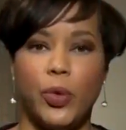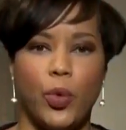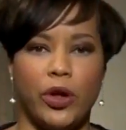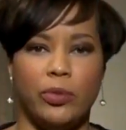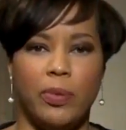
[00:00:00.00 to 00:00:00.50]

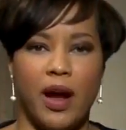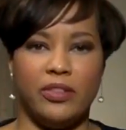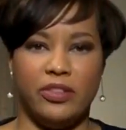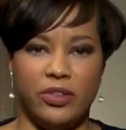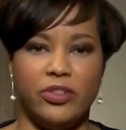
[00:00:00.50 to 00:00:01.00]
oil
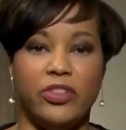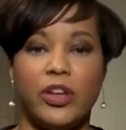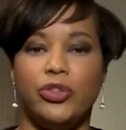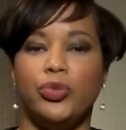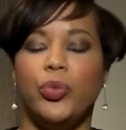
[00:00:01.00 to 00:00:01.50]
prices is
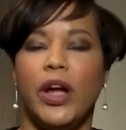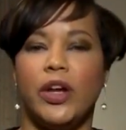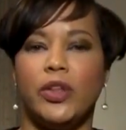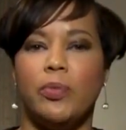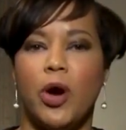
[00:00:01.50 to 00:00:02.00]
set to weigh
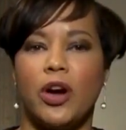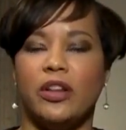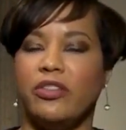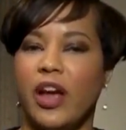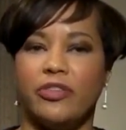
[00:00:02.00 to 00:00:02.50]
on the
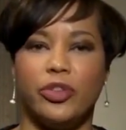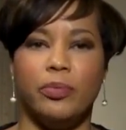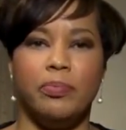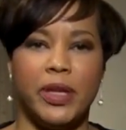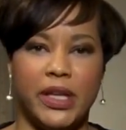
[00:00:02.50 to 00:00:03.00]
markets after
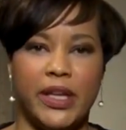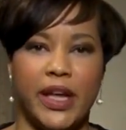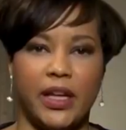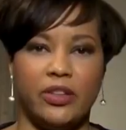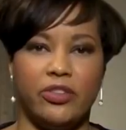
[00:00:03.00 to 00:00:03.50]
big
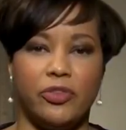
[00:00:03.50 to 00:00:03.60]
gains